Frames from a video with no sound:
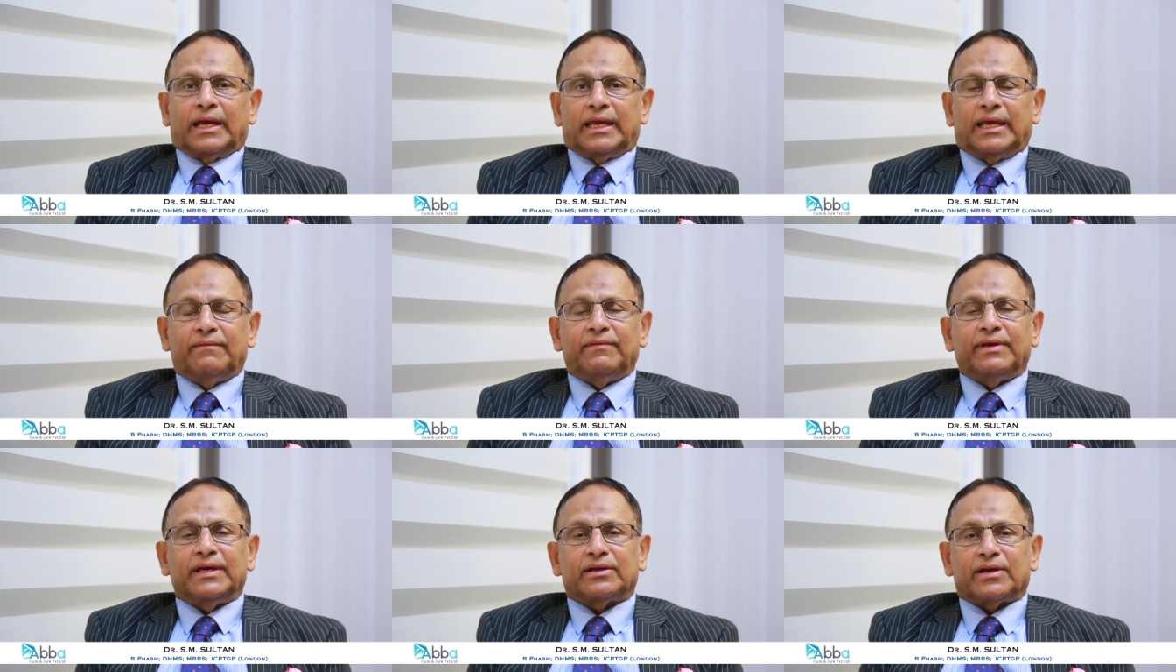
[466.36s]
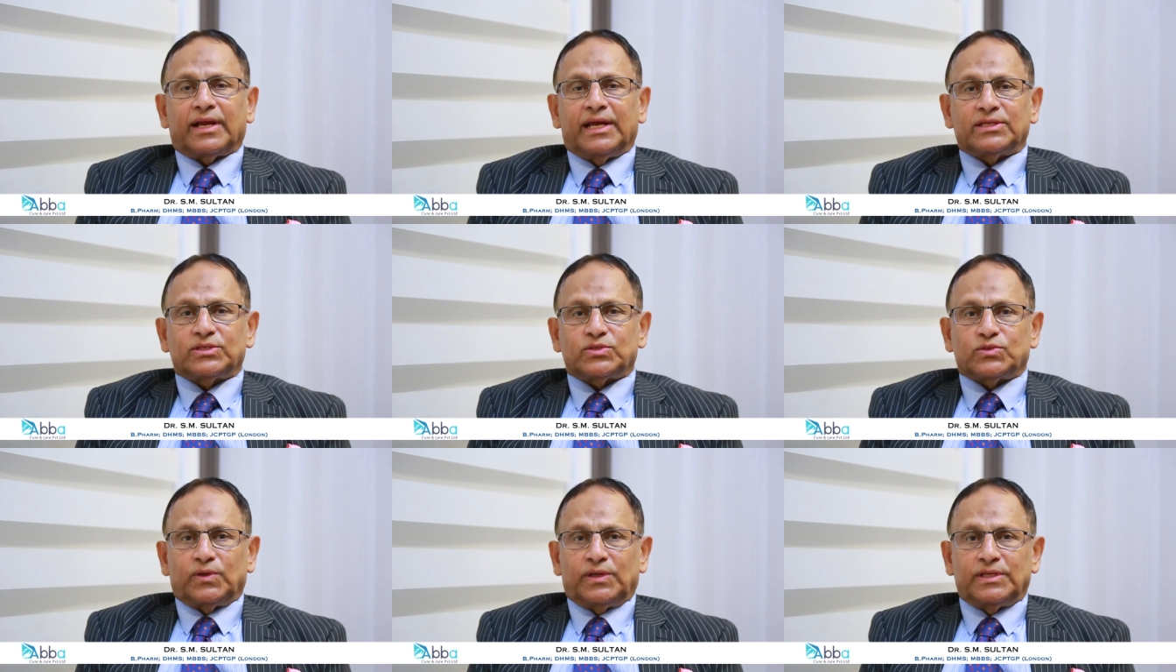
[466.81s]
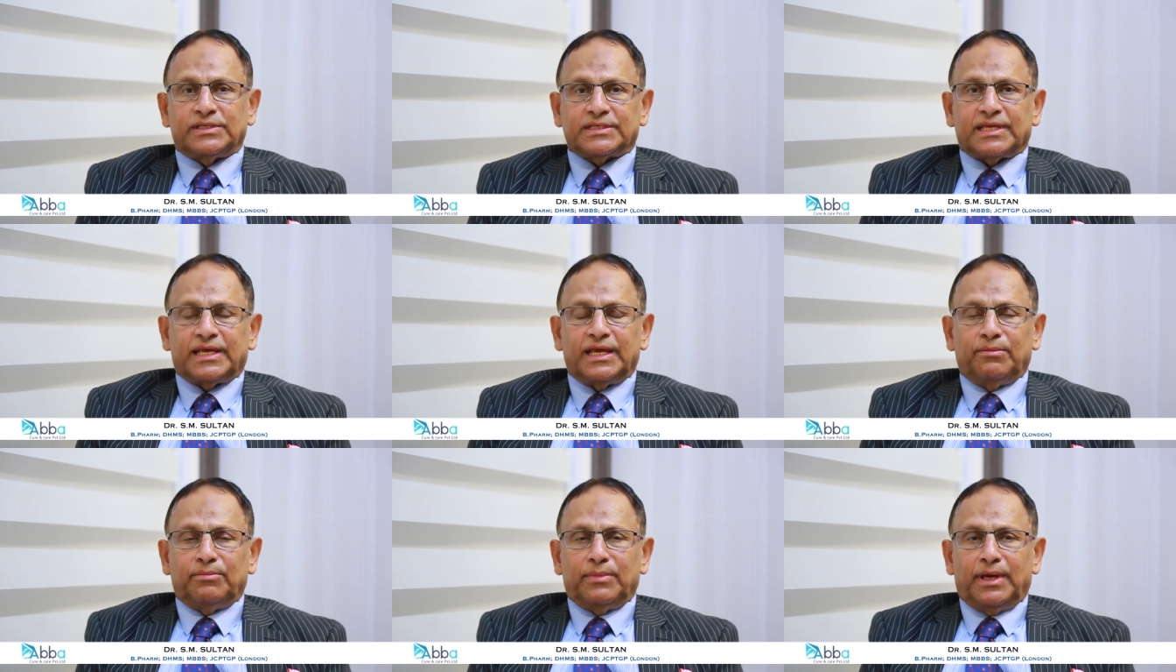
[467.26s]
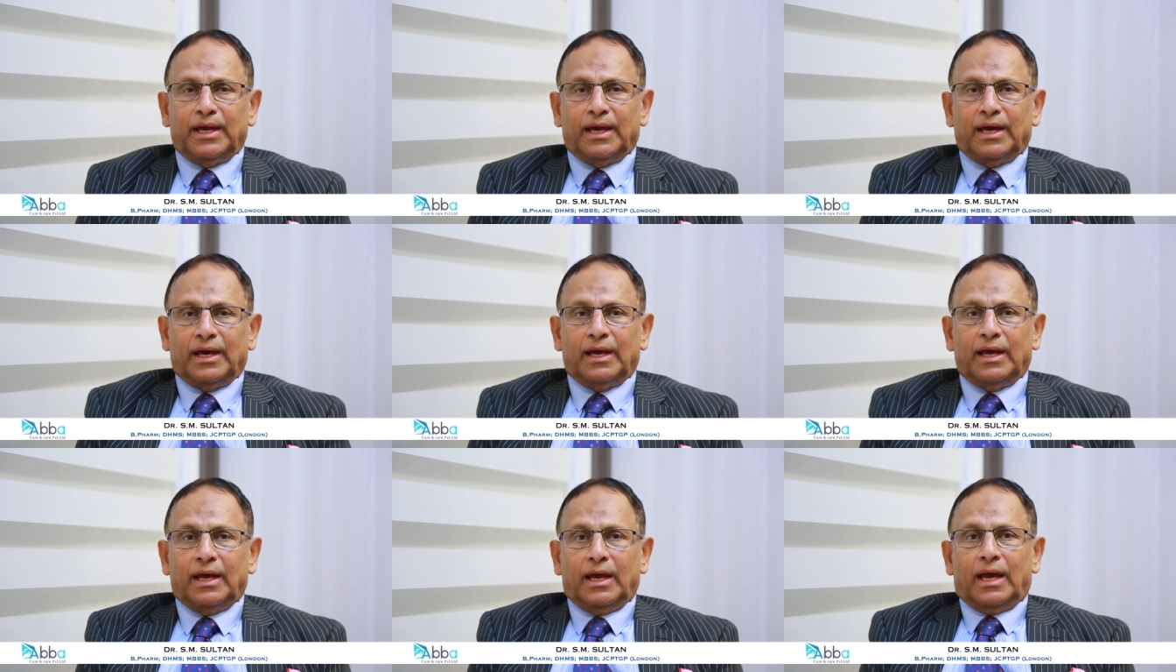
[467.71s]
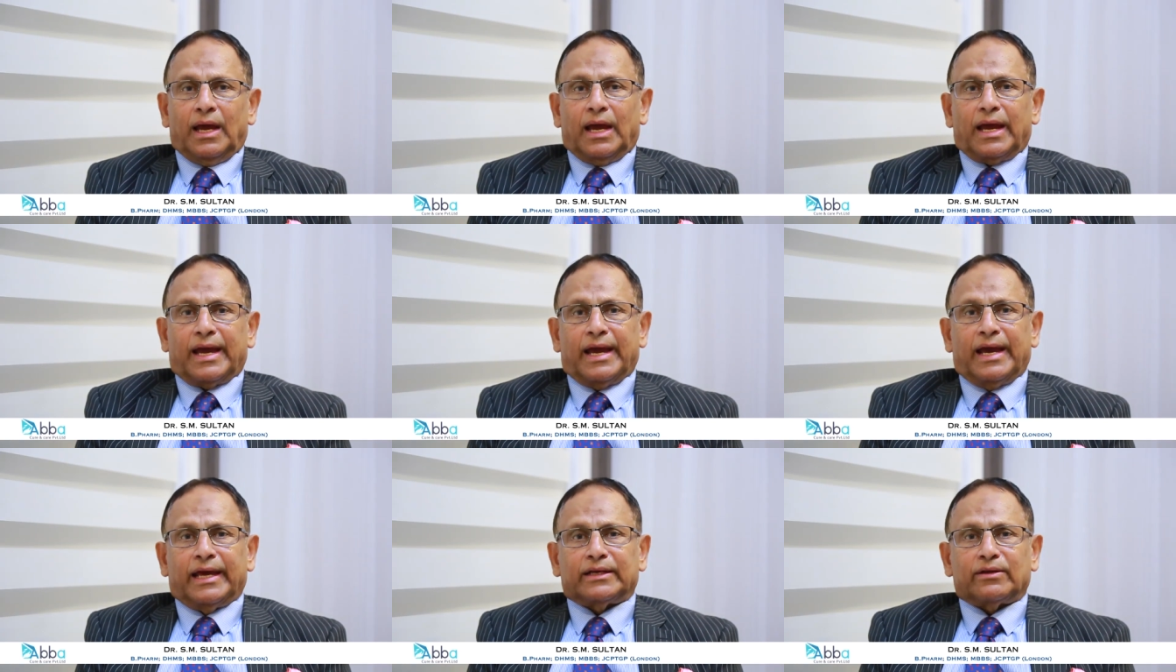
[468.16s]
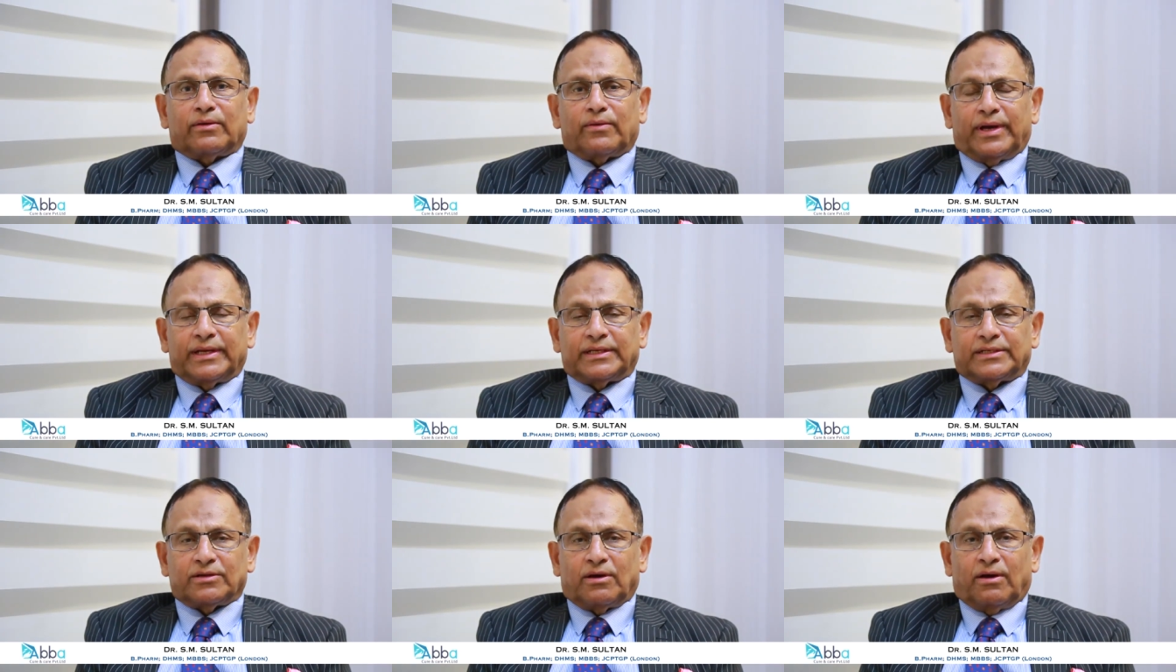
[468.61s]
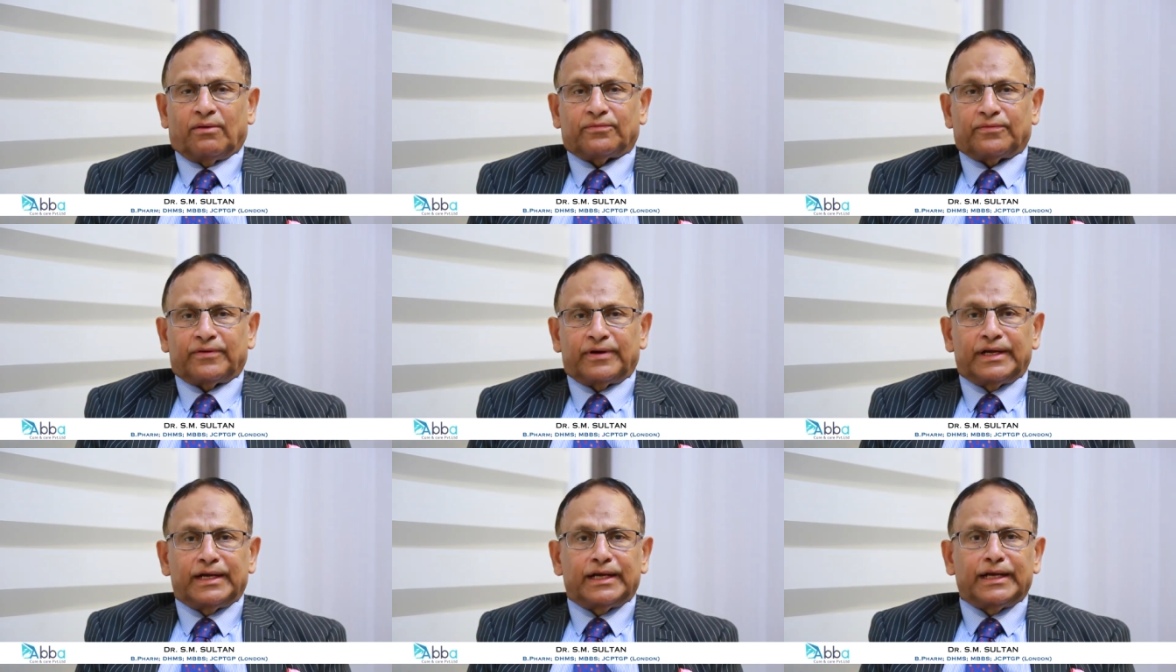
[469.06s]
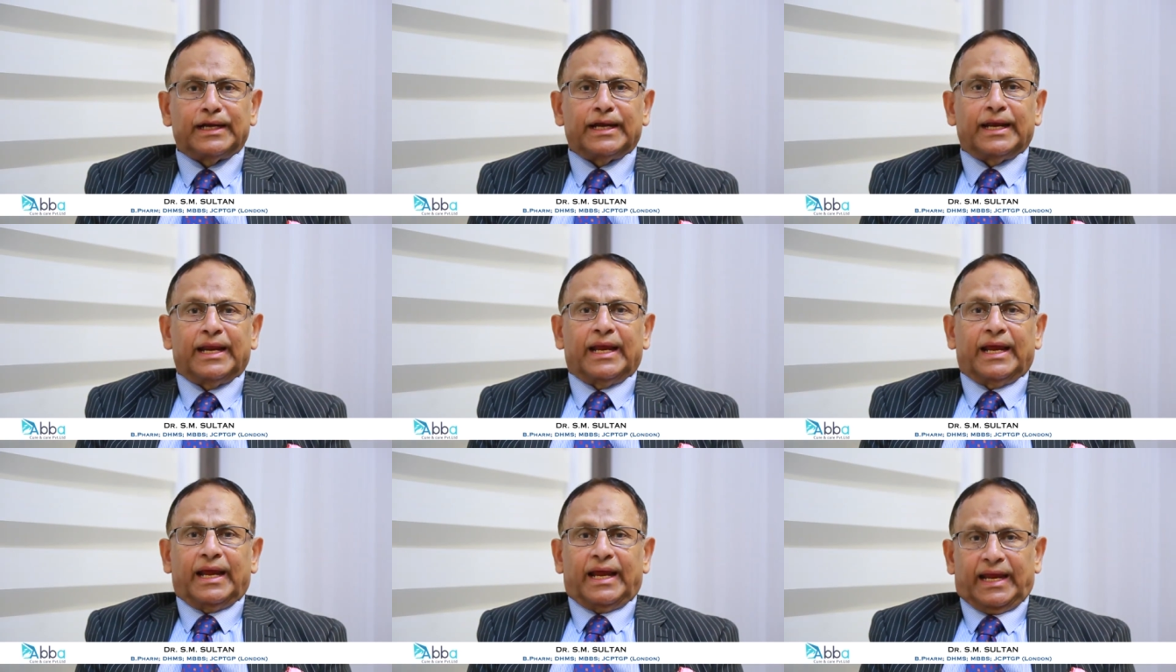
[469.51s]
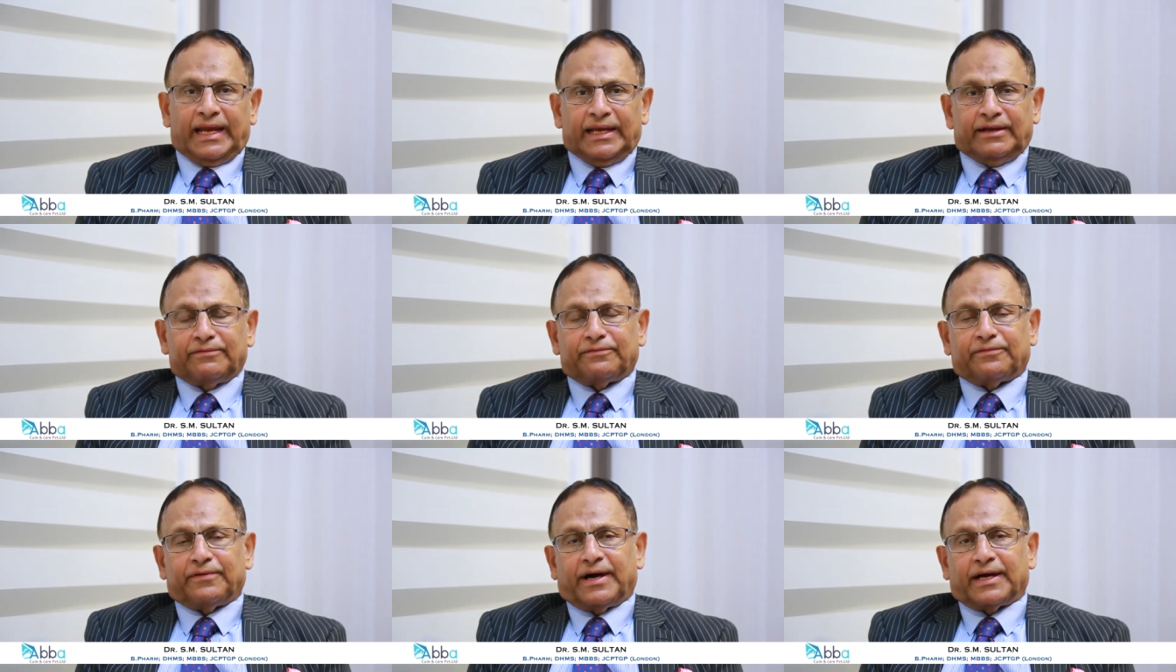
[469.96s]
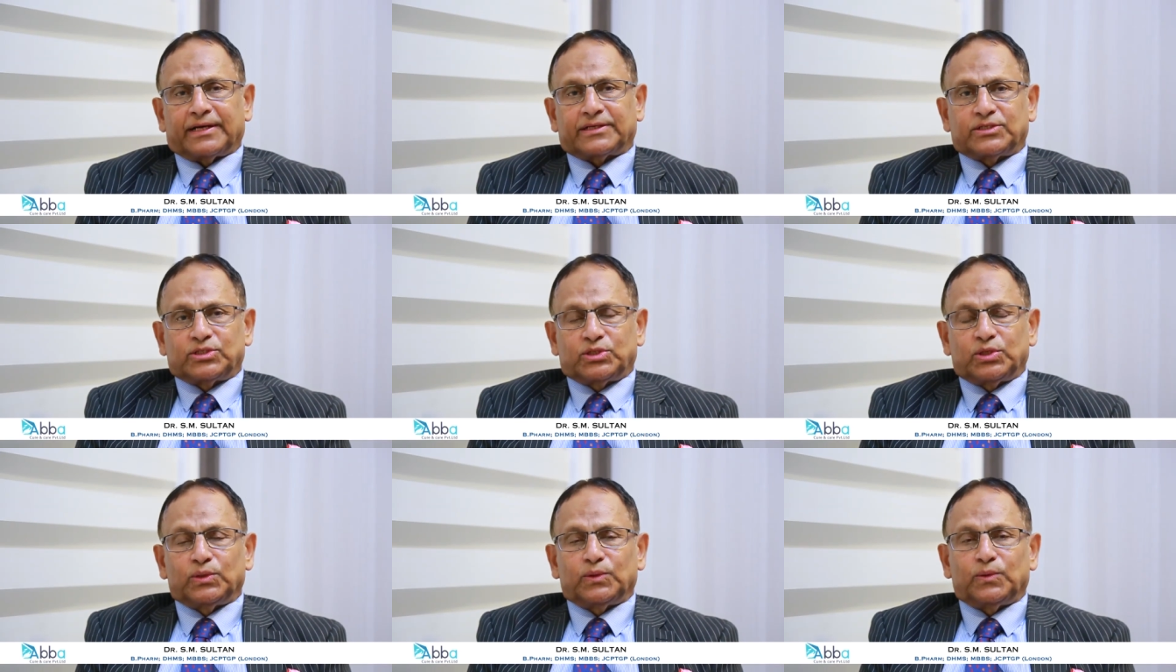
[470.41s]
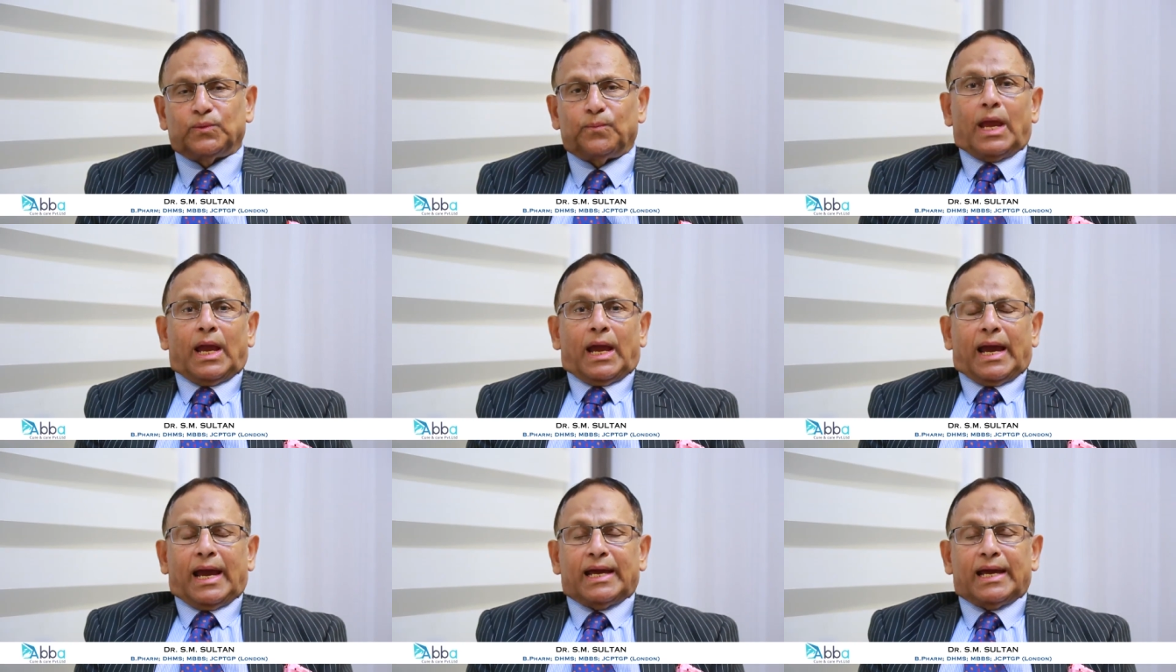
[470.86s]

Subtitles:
giving rise to ischemia and quite often infarct too.